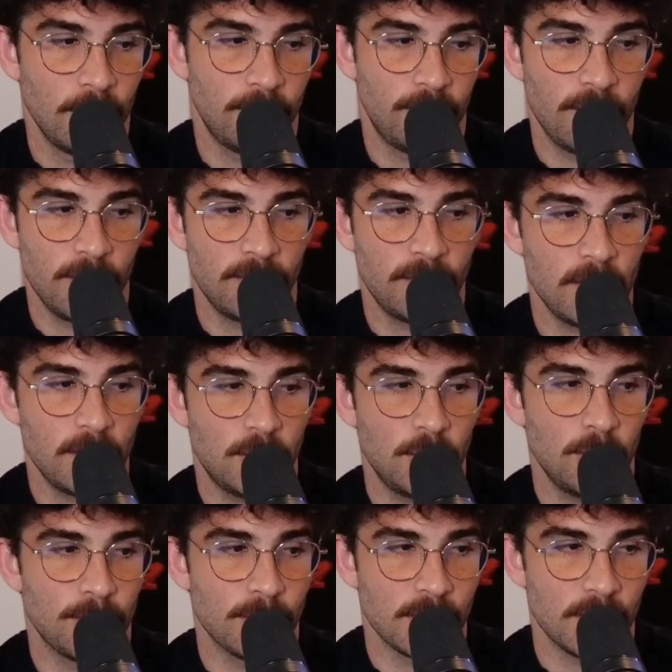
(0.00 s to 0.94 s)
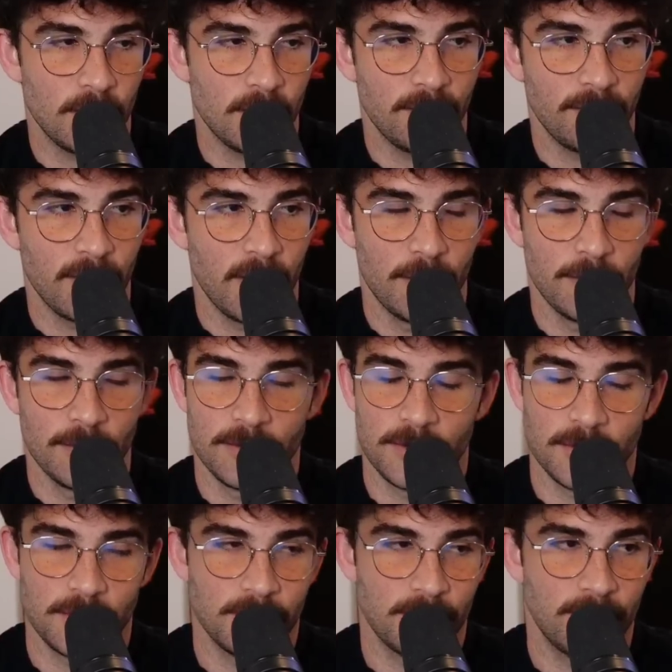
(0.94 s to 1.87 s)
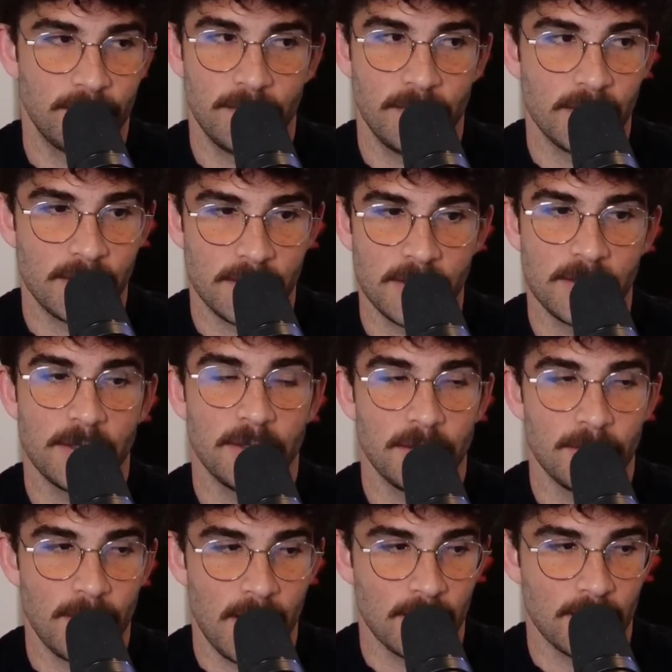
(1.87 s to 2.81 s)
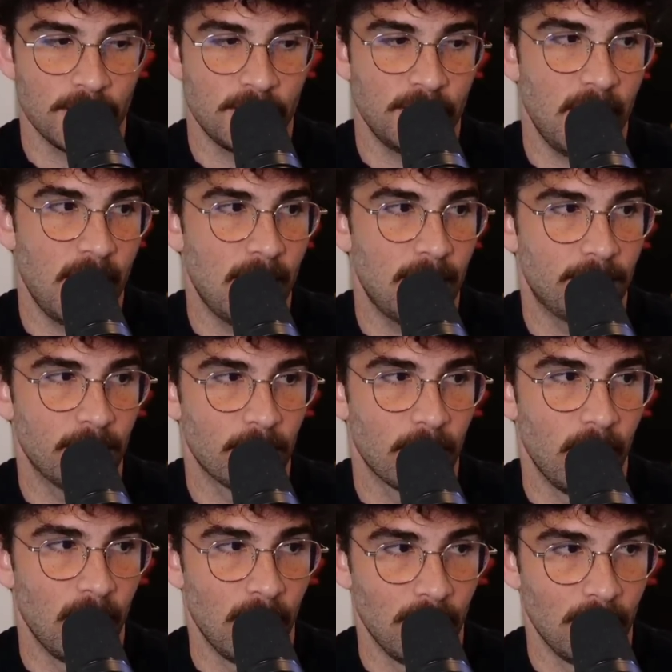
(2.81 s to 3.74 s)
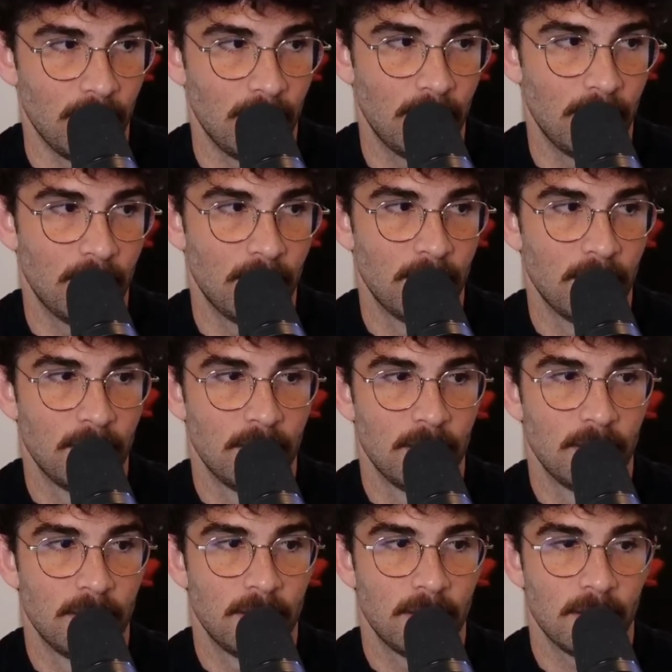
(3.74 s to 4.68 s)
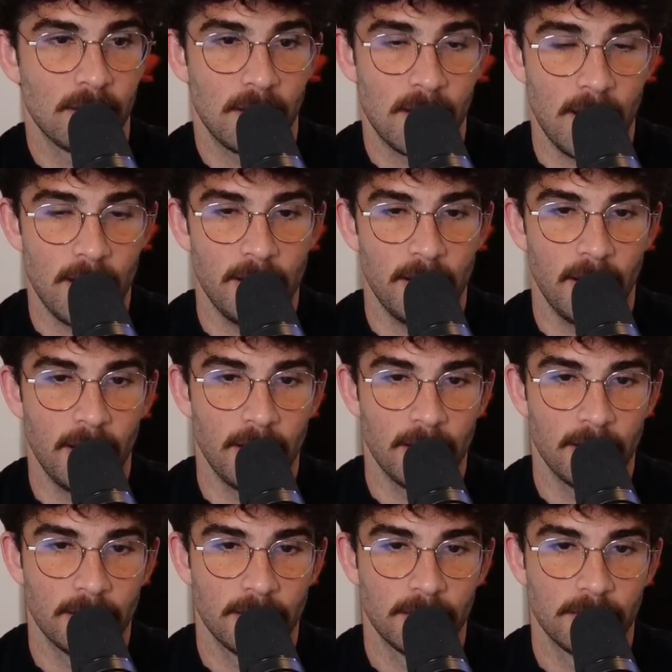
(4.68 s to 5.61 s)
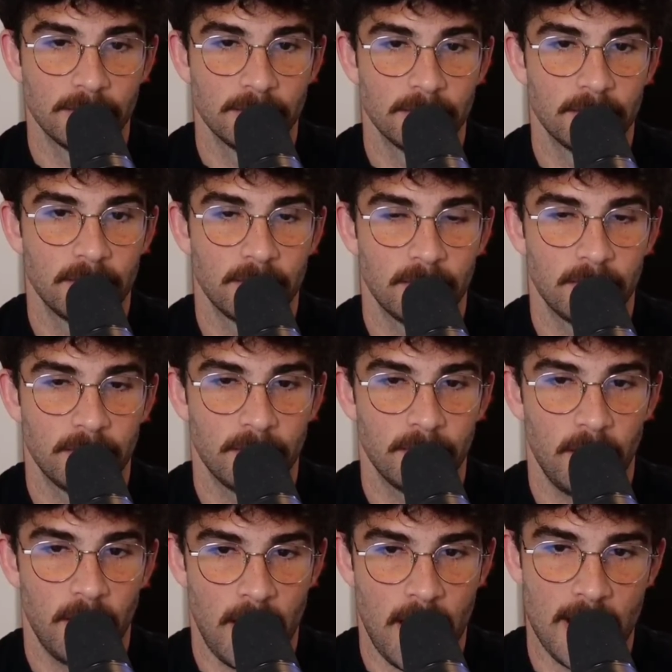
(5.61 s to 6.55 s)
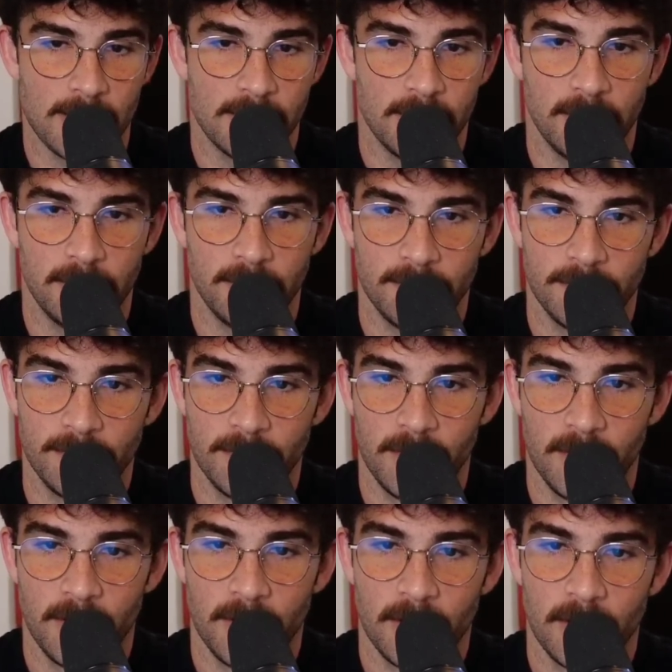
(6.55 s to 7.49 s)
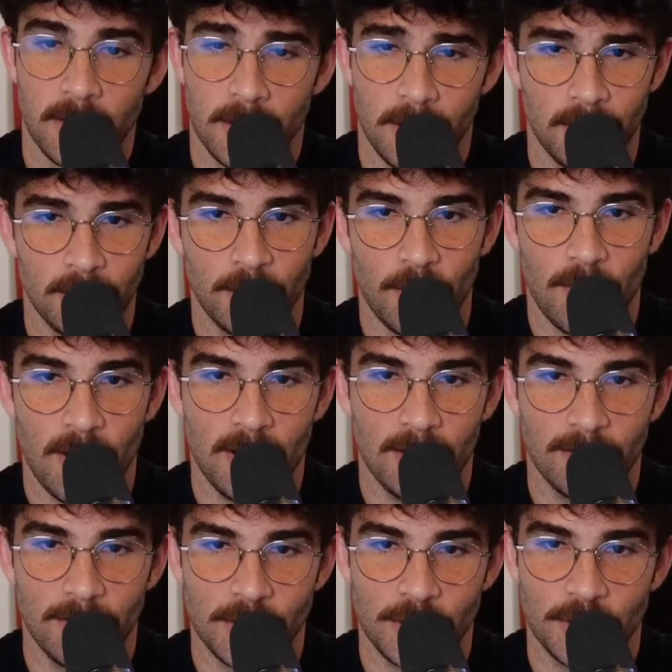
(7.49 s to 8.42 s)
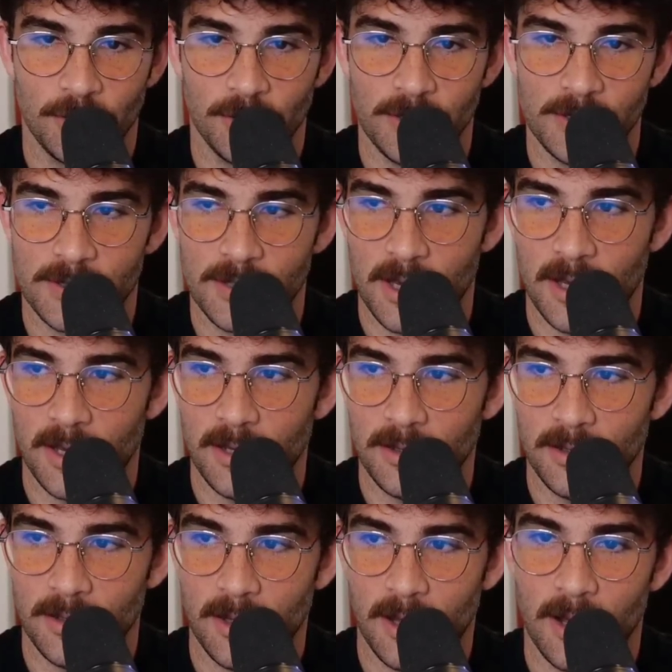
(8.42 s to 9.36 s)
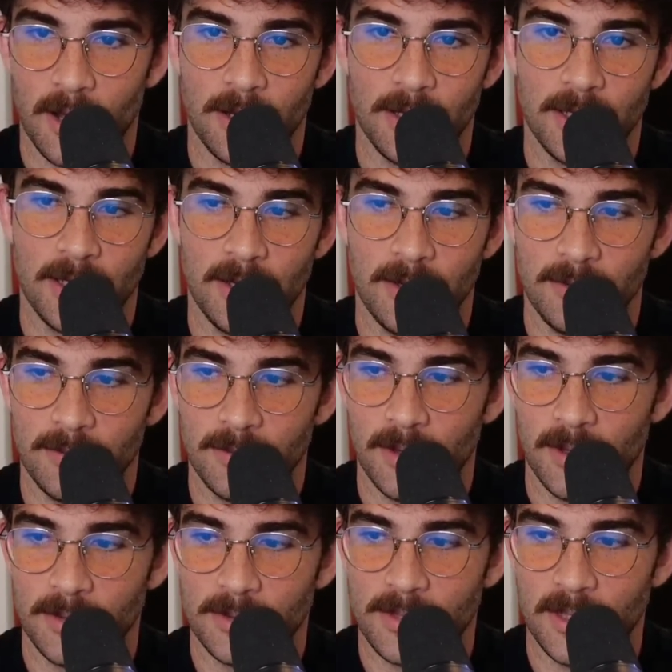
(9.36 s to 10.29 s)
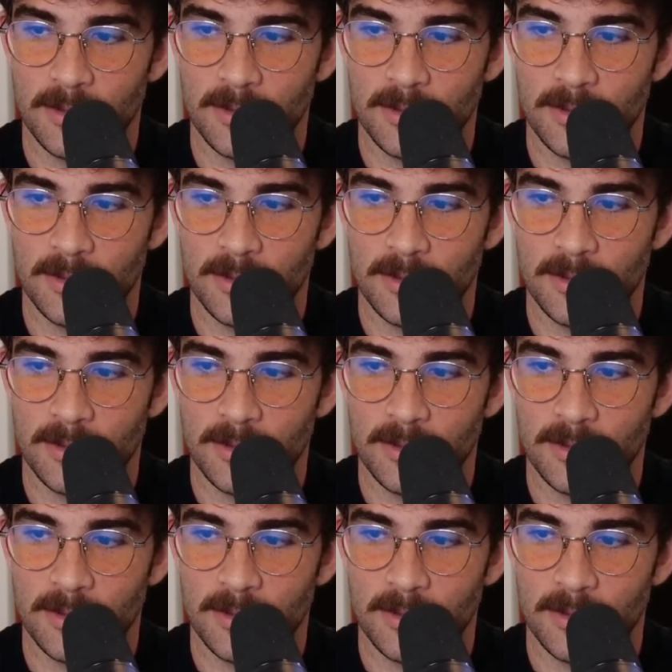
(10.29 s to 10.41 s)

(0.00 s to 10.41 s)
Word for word: with 52% of the votes, this is a democracy after all. Kaya has it. Although I originally said uh, in a, a uh,